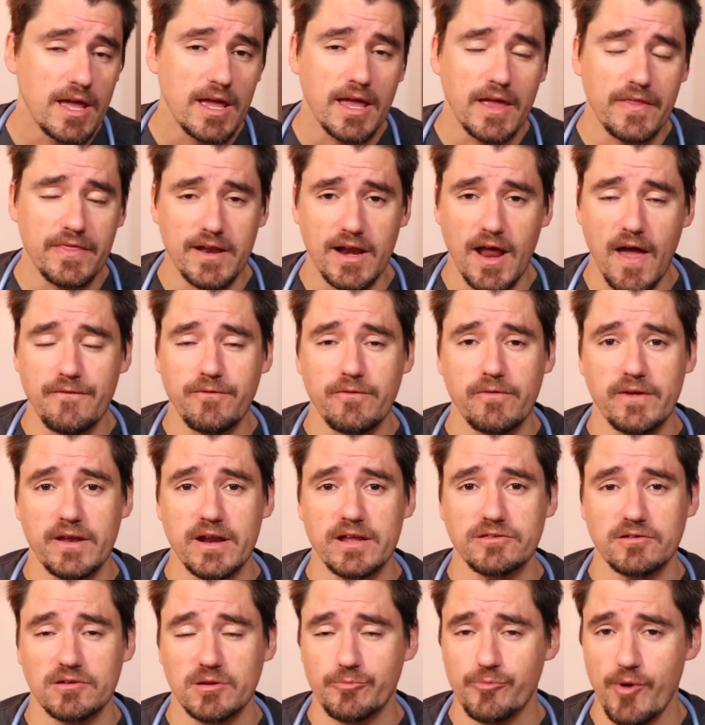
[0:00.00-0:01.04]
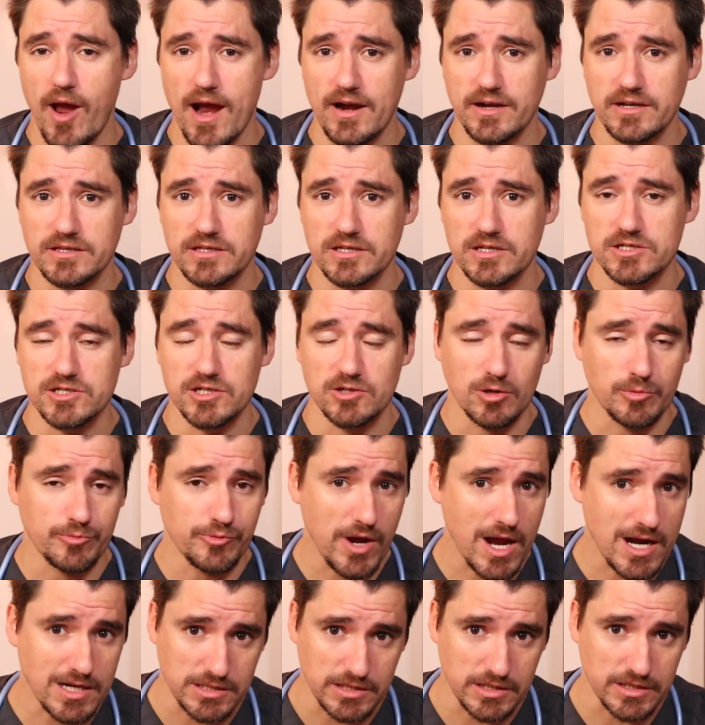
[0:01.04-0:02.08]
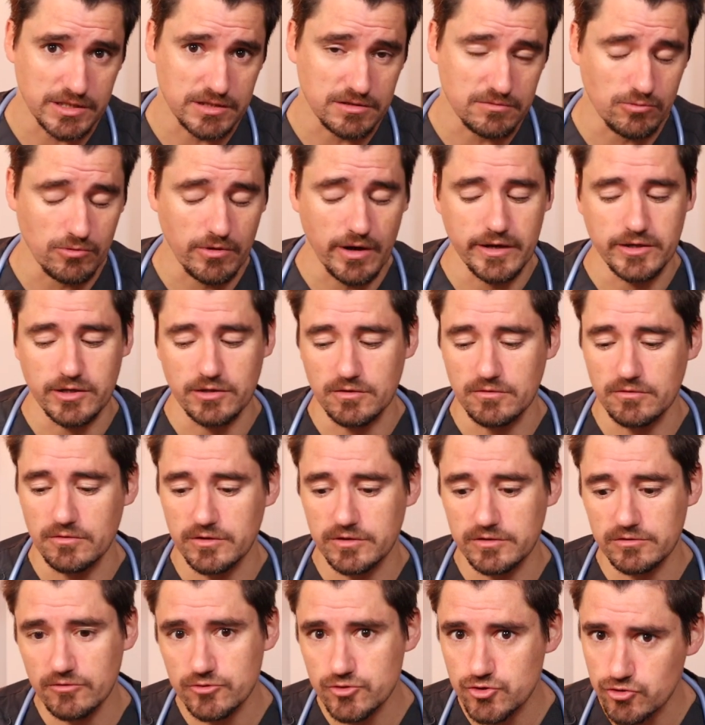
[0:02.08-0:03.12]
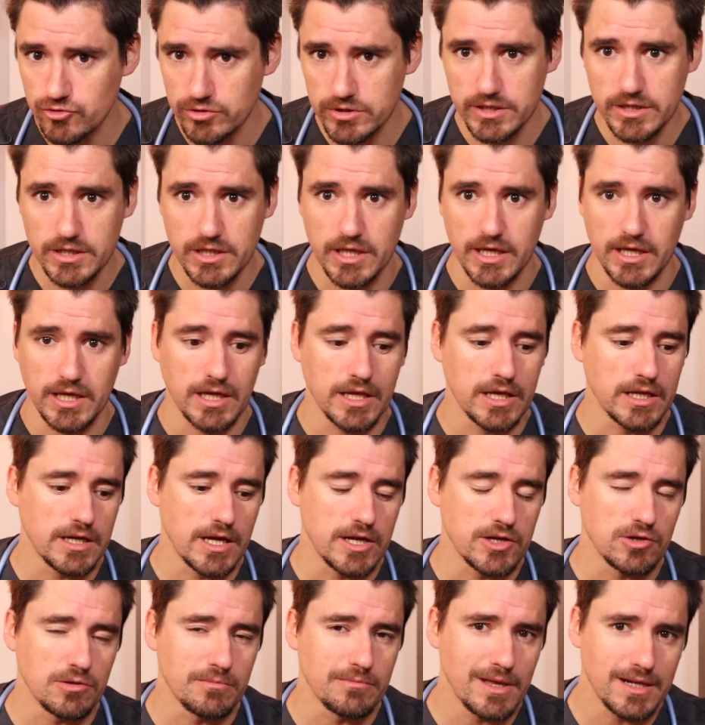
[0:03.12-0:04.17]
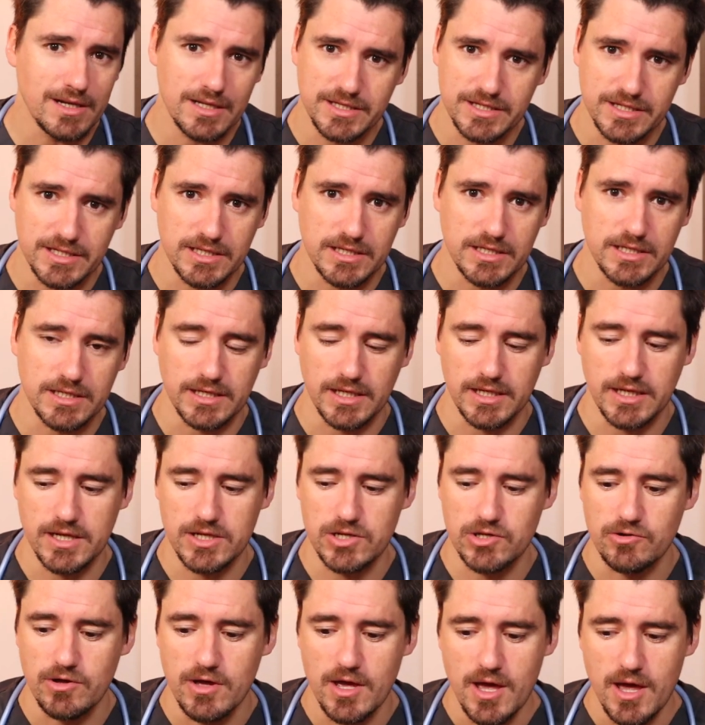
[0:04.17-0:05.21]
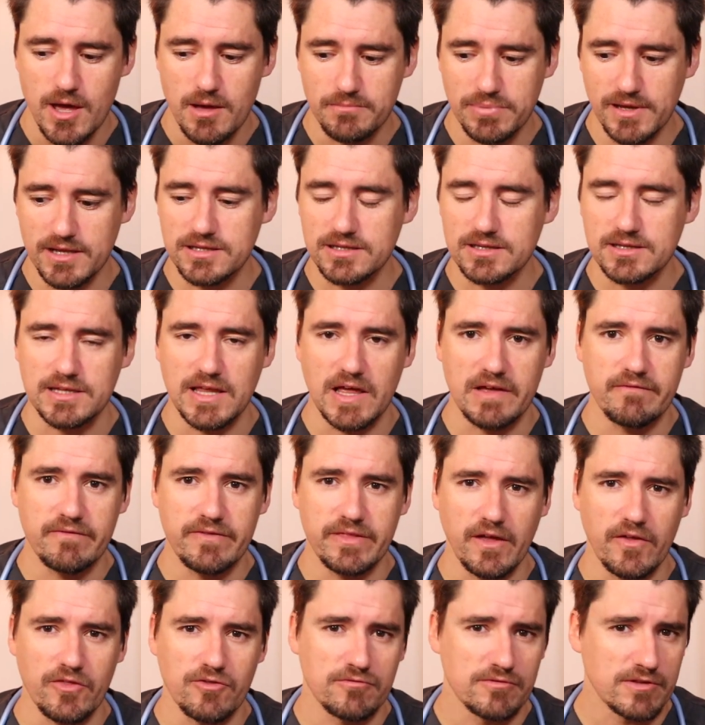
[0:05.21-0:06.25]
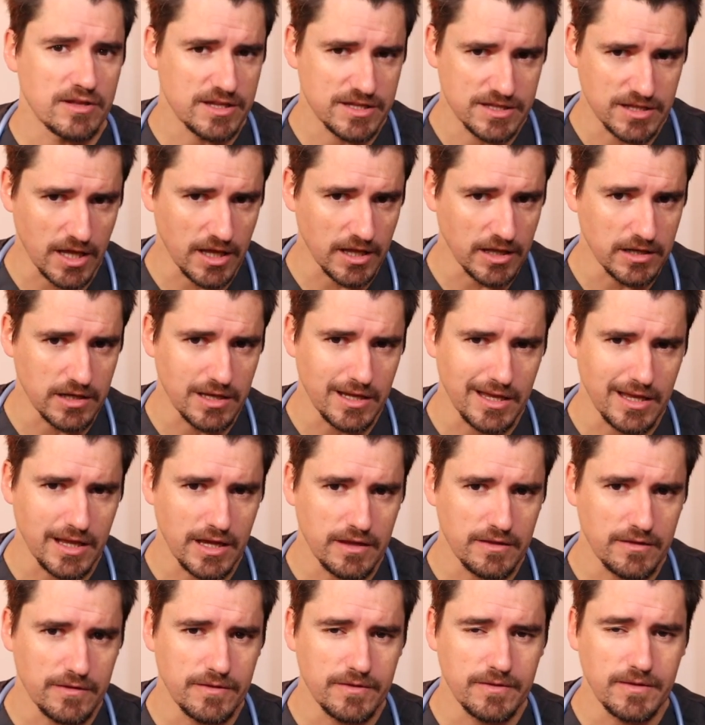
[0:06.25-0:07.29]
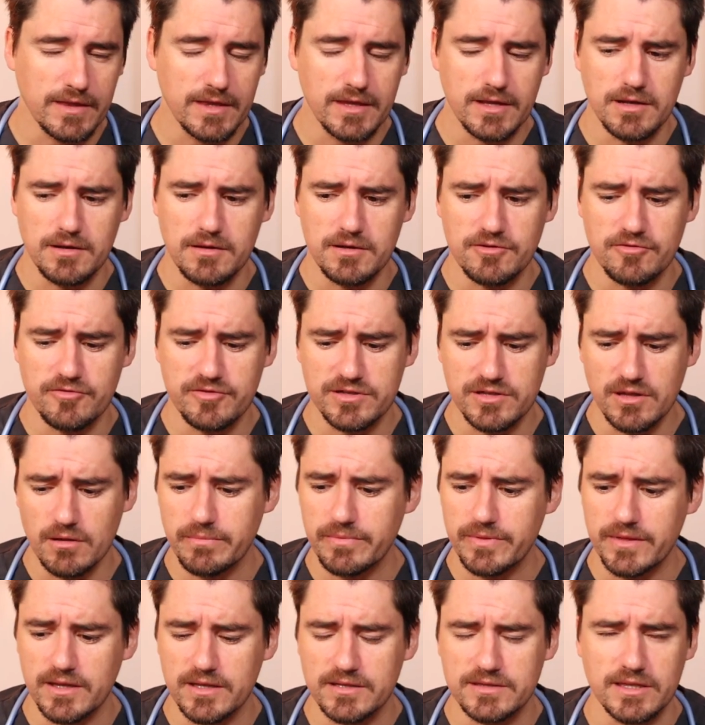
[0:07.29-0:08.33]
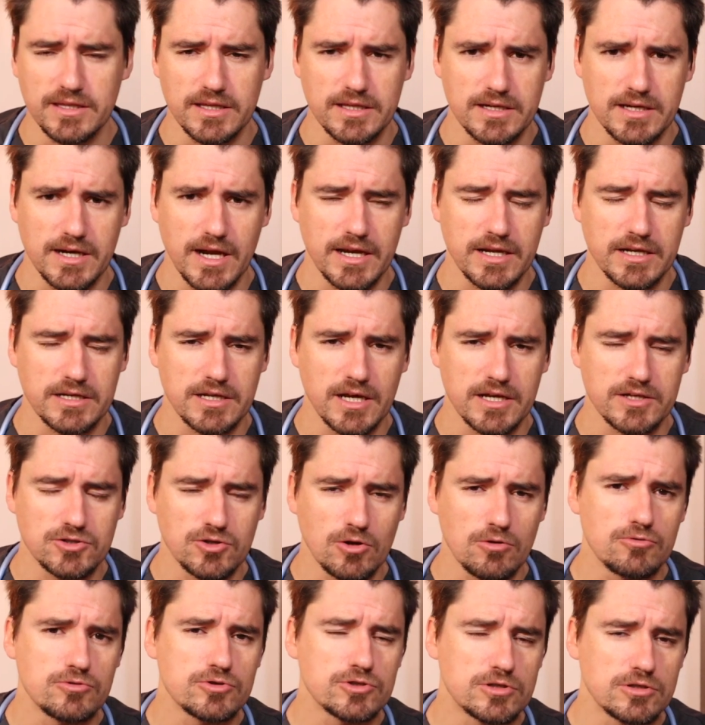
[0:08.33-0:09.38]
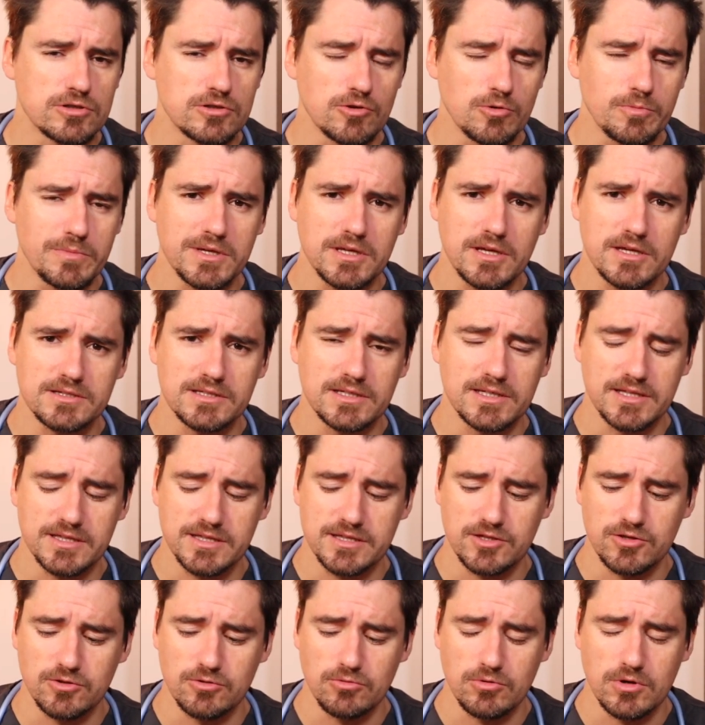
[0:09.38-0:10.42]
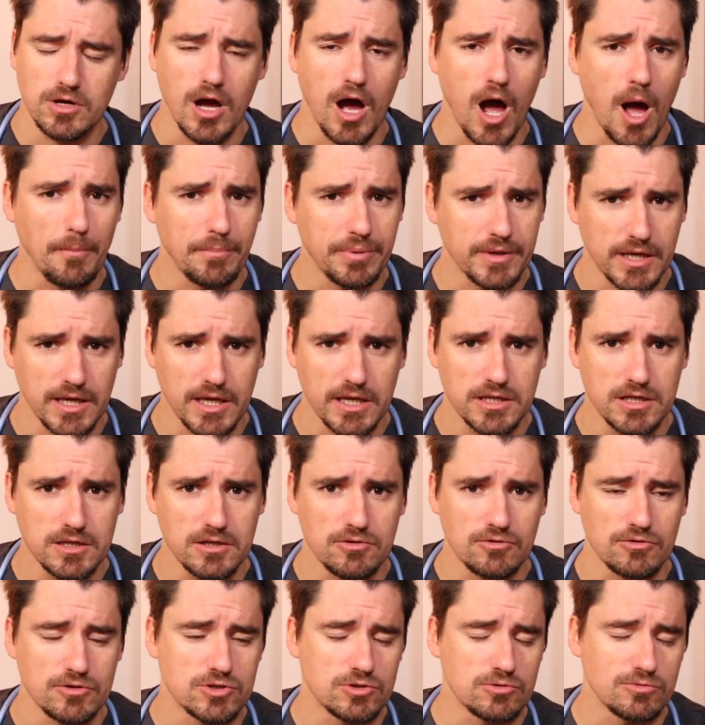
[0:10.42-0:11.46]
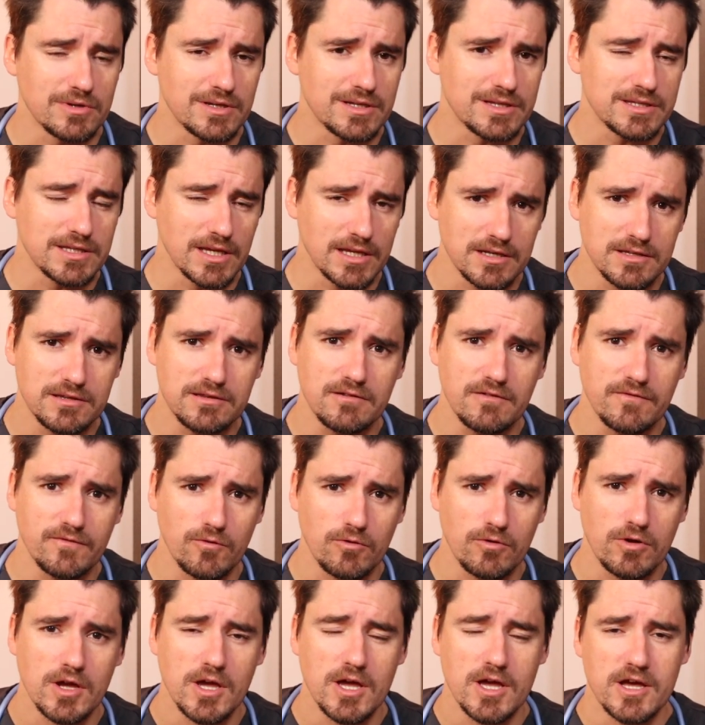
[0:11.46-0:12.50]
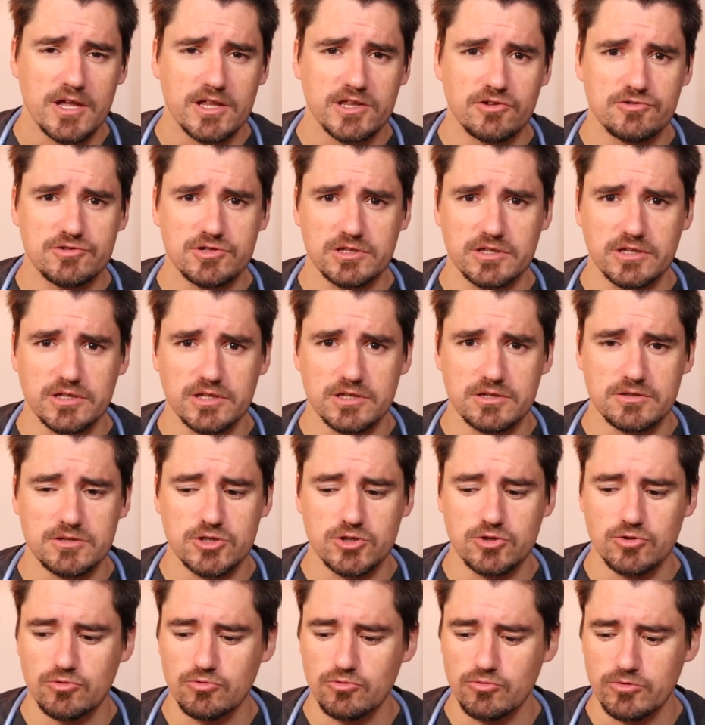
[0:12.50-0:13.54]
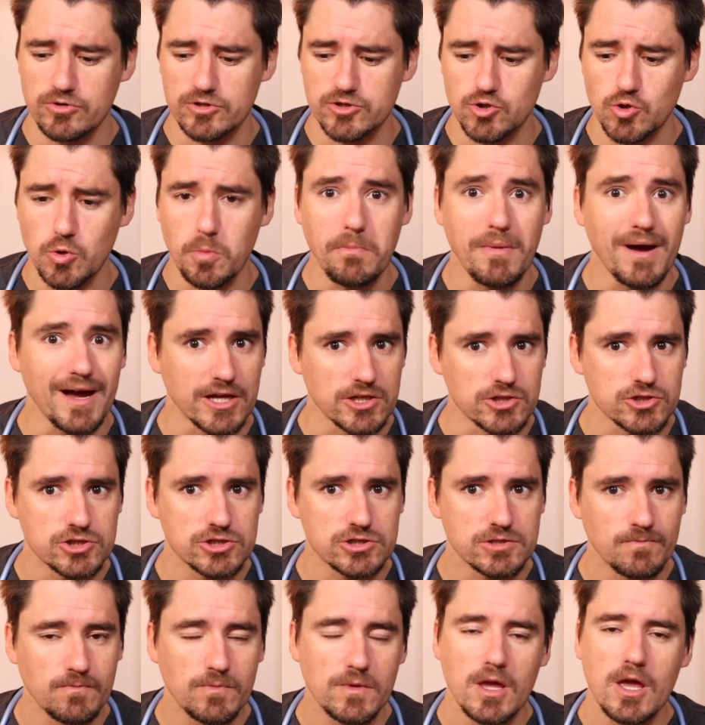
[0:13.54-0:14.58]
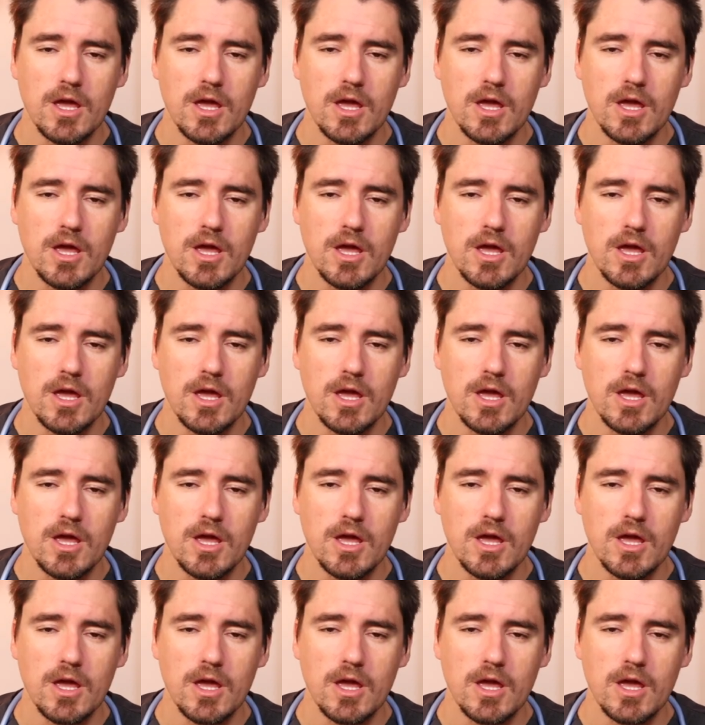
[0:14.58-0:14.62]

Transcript: And then after that, I started practicing general practice, where I do surgery and I do medicine and I do basically everything under the sun. And then there's some things that I don't do because it gets too complicated or too extensive or surgically too much.